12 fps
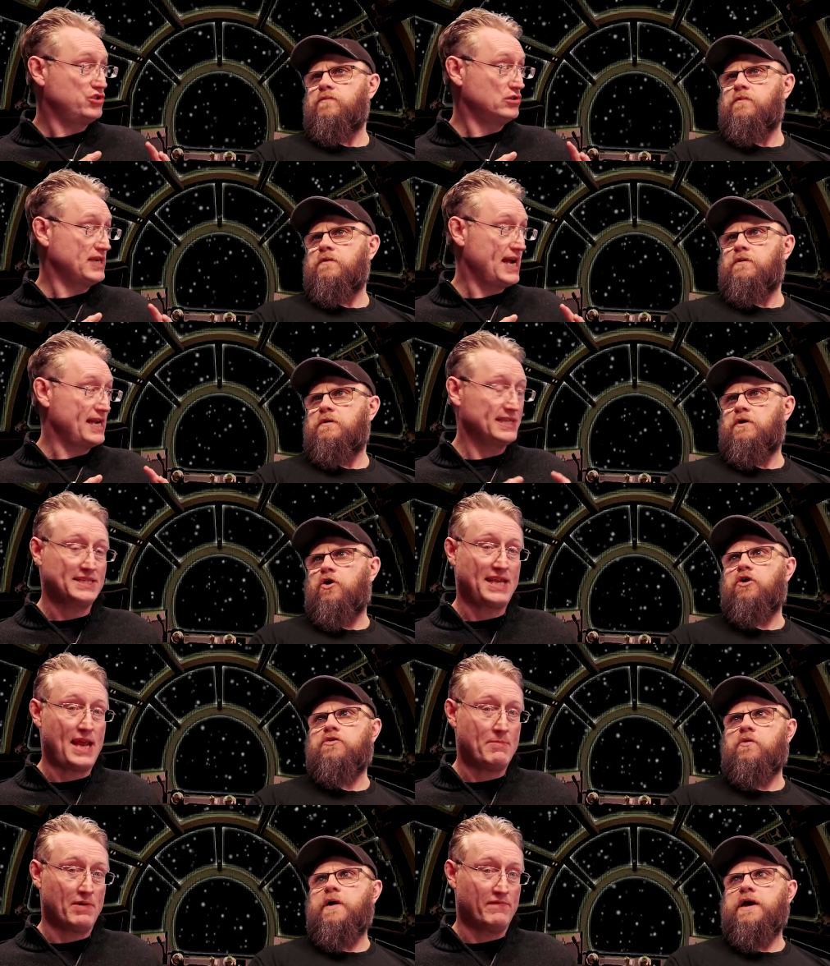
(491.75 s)
Speaker 1: could not
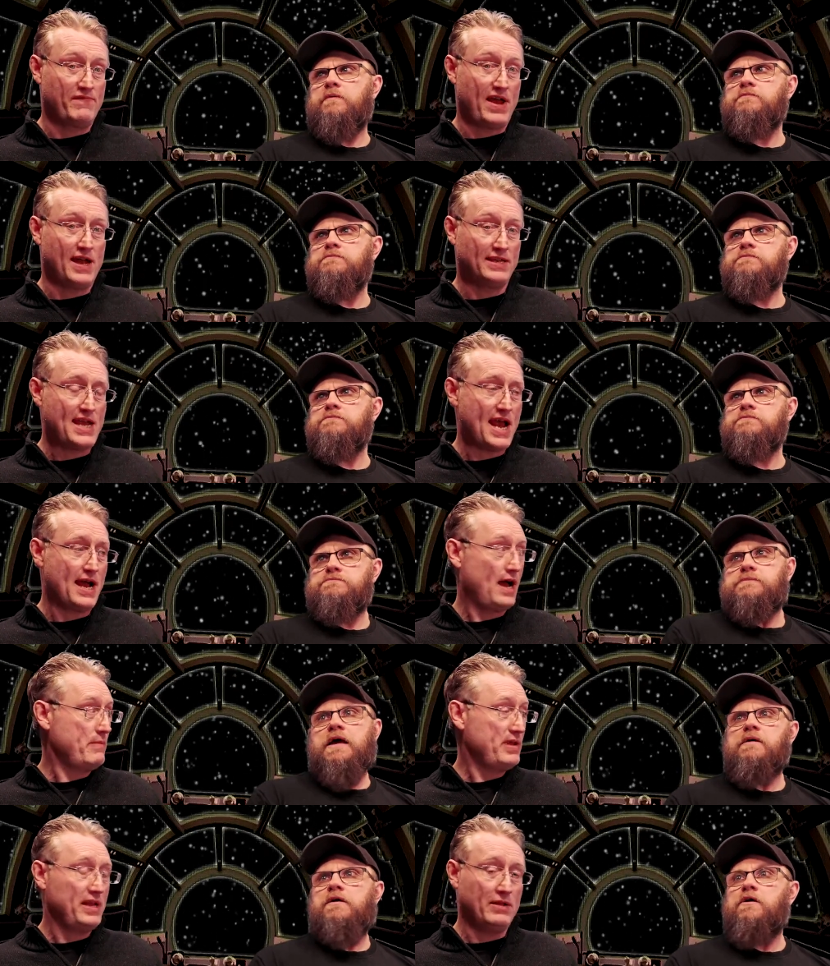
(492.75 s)
escape earthquake. event. Yeah,
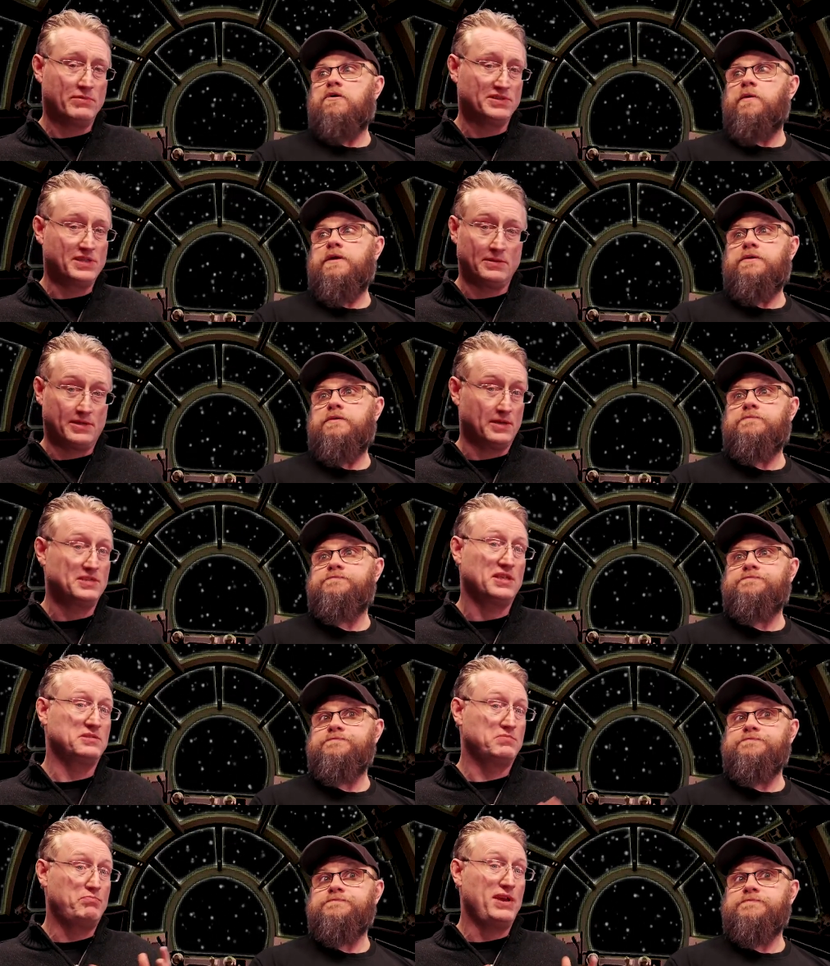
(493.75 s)
I mean, earthquake, it was
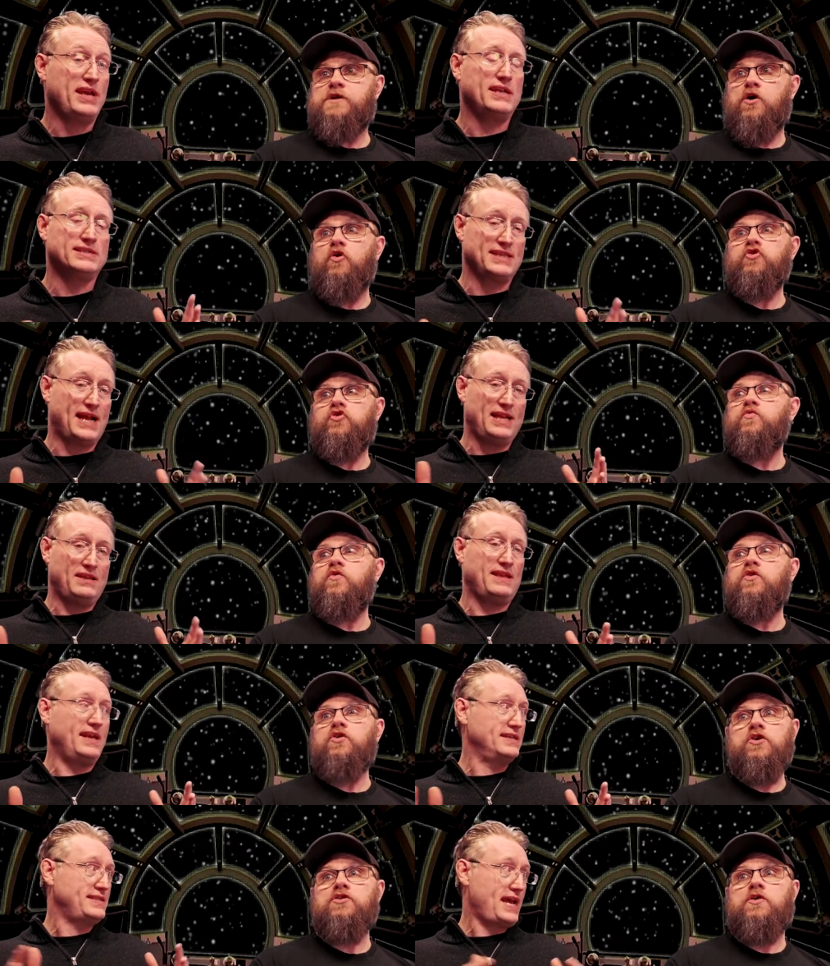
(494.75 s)
yeah. as big as
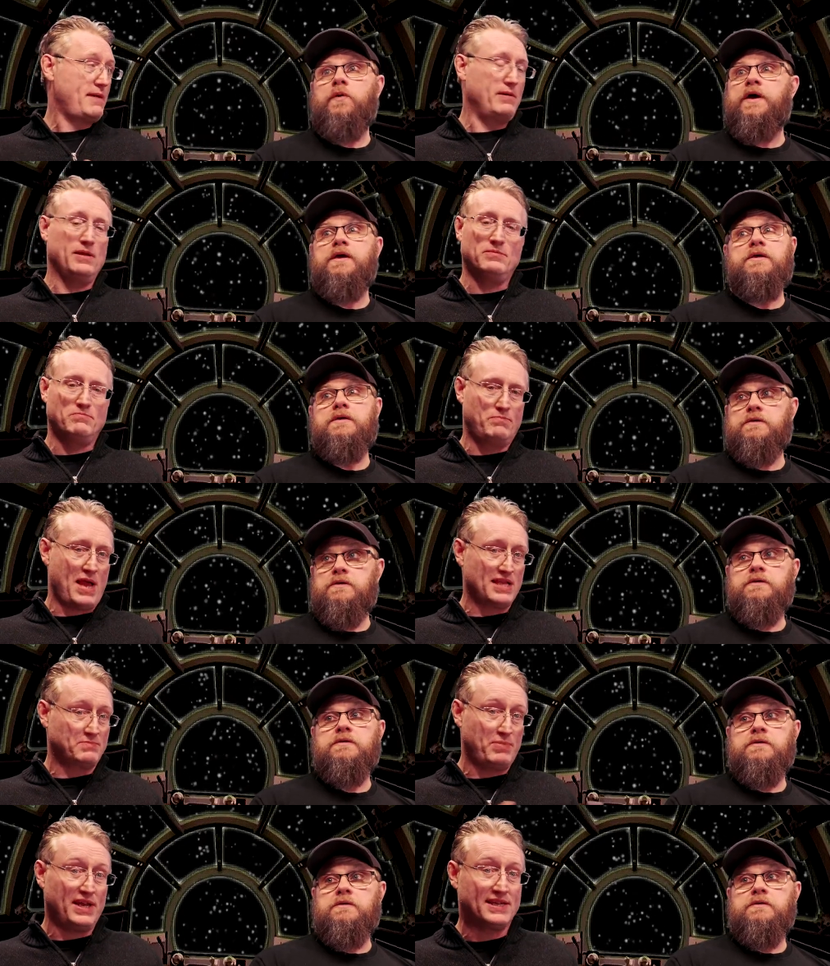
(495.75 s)
anything as,
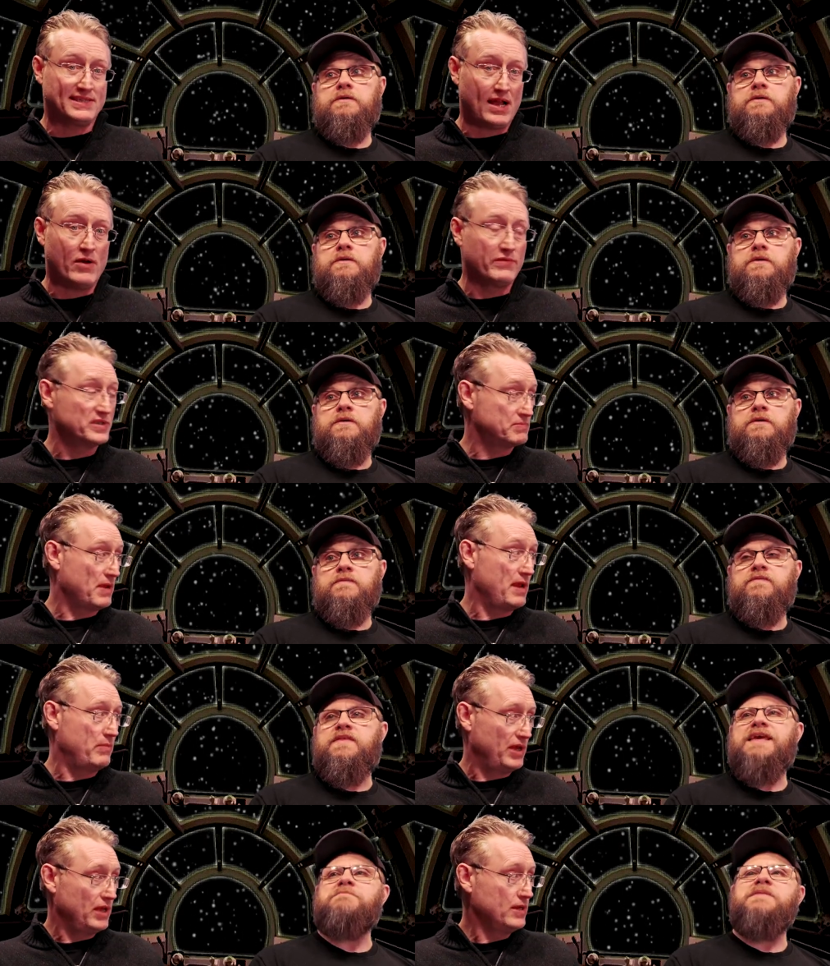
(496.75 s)
as big as Elvis
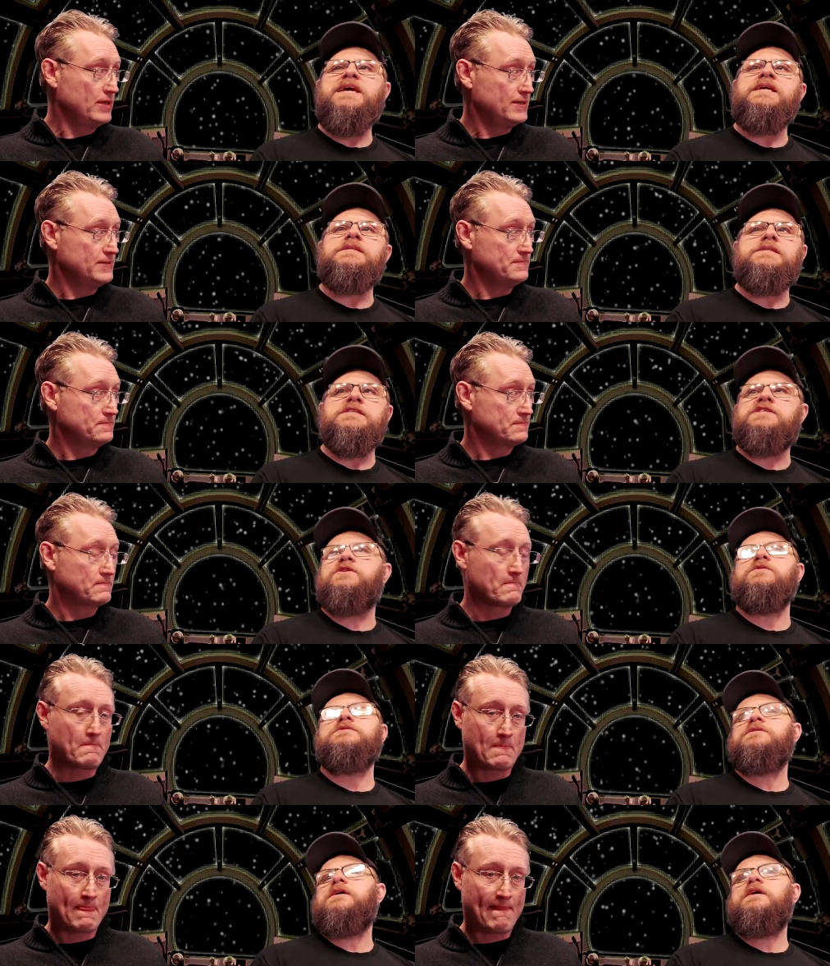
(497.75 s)
maybe.
Speaker 2: They made
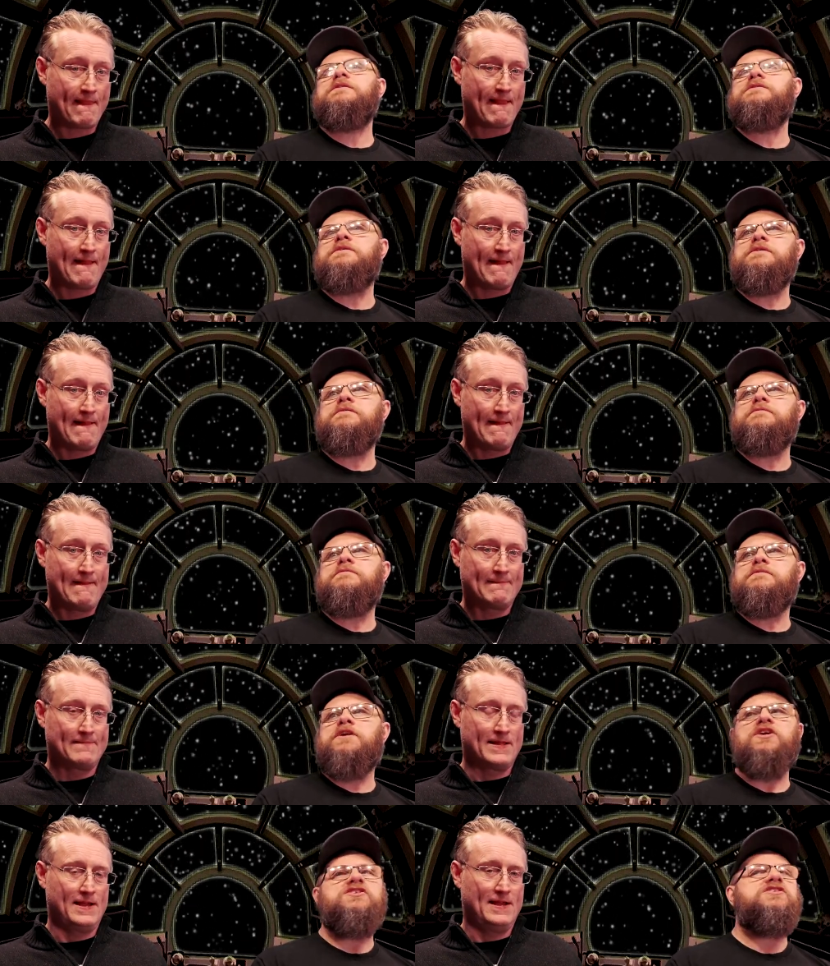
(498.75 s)
disco songs, dude.
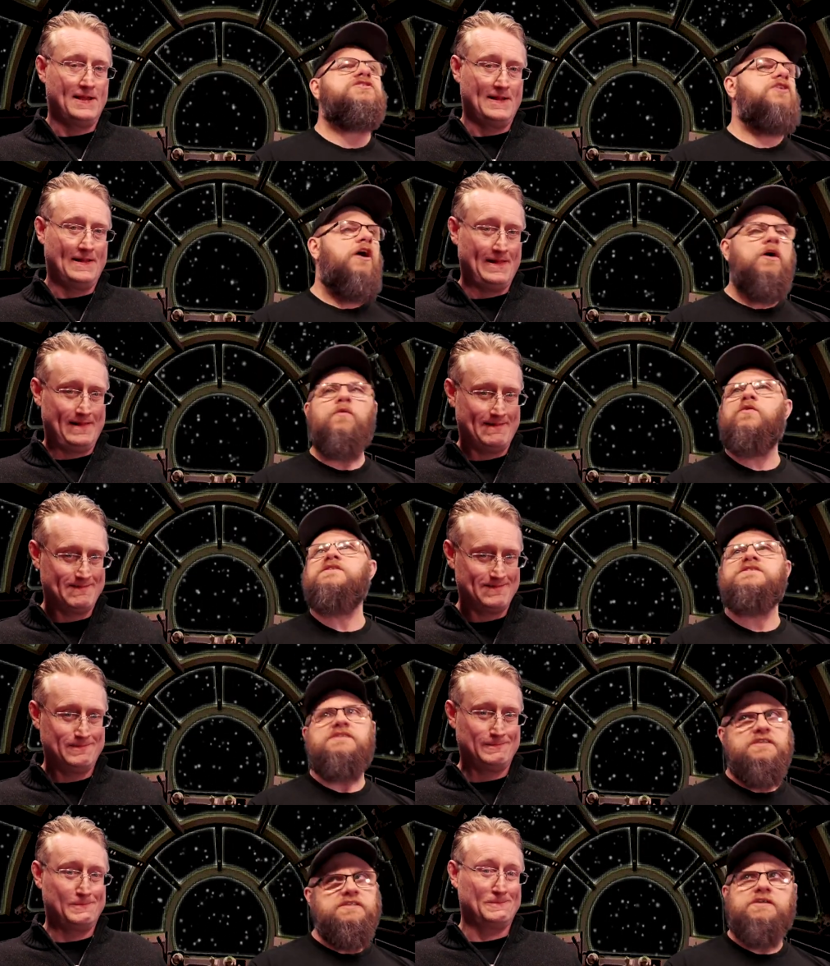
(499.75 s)
There's Star
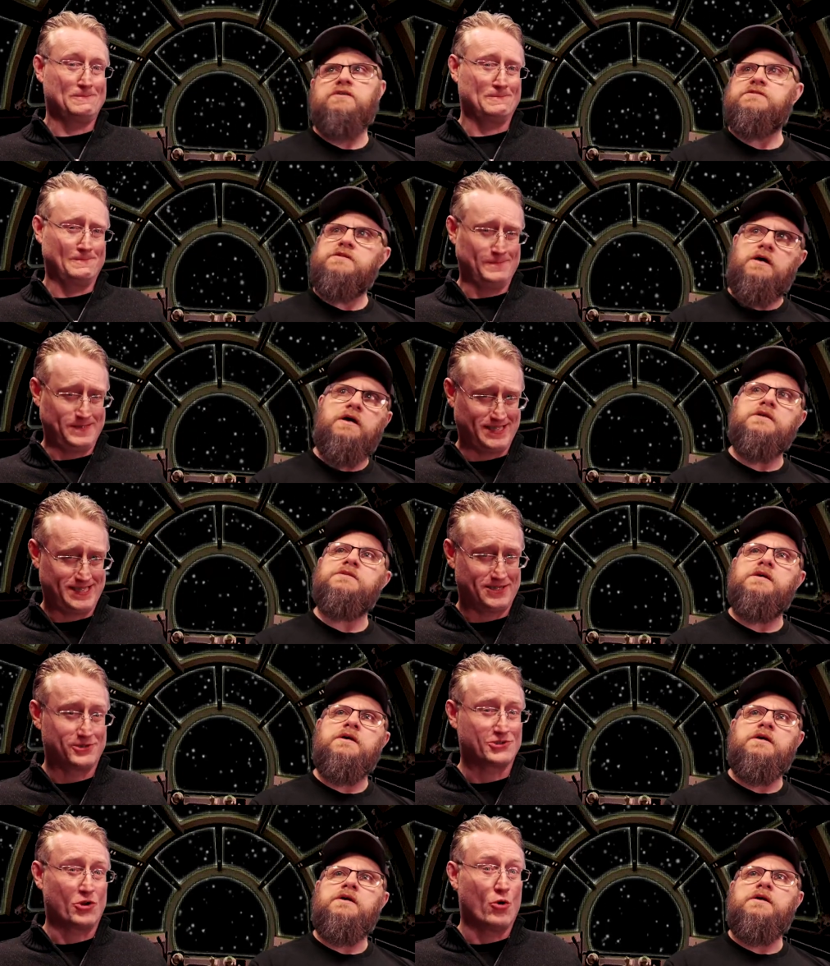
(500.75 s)
Wars disco songs.
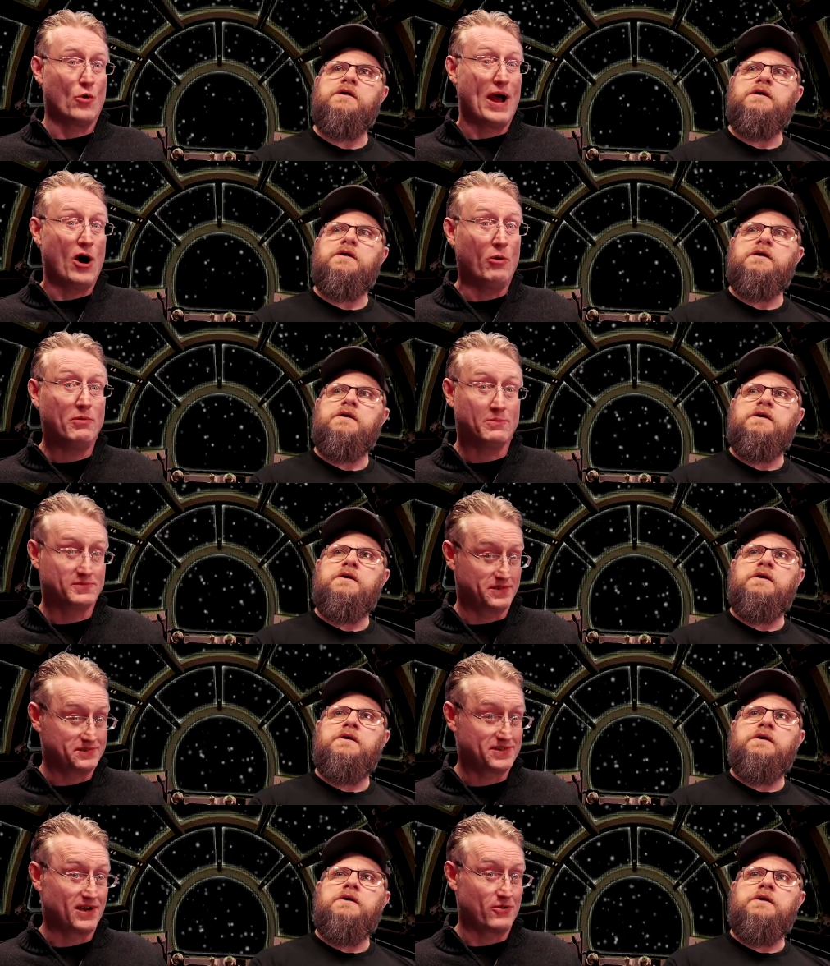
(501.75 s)
Speaker 1: There's whole albums
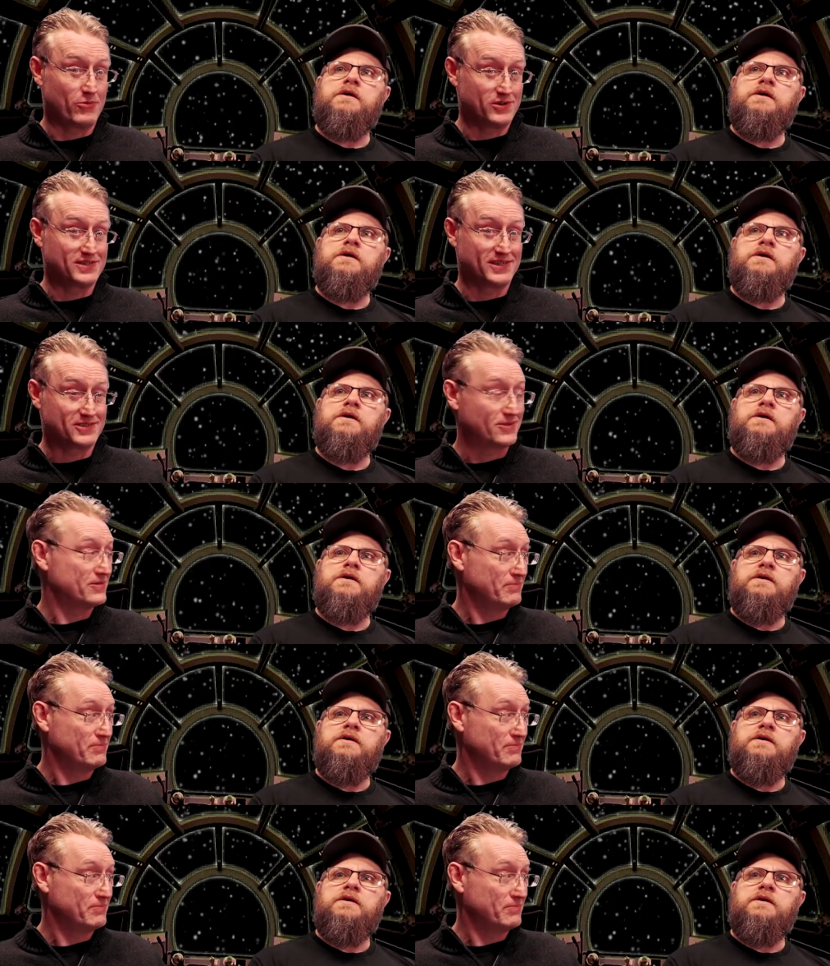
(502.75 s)
of Star Wars disco.